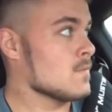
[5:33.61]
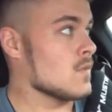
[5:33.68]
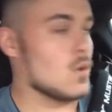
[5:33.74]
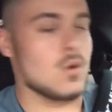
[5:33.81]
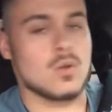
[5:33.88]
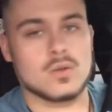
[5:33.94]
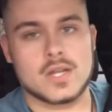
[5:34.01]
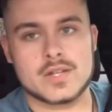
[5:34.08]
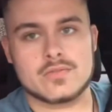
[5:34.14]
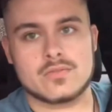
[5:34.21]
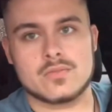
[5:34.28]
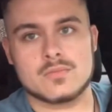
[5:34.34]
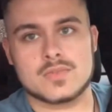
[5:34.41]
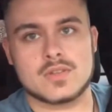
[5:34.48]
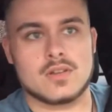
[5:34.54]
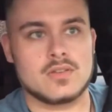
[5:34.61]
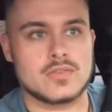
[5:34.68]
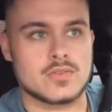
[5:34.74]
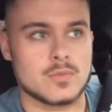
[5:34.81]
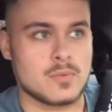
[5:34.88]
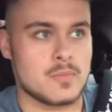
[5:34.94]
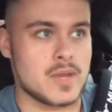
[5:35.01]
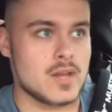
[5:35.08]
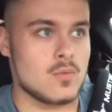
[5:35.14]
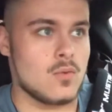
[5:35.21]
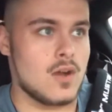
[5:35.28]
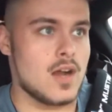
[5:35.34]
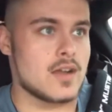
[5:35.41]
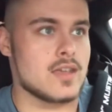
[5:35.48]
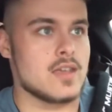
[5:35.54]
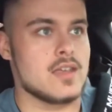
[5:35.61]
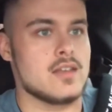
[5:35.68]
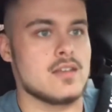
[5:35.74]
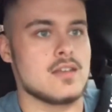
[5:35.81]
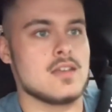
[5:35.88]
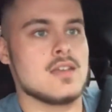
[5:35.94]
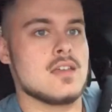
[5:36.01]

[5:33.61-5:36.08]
The whole lunchroom saw Superman walk in,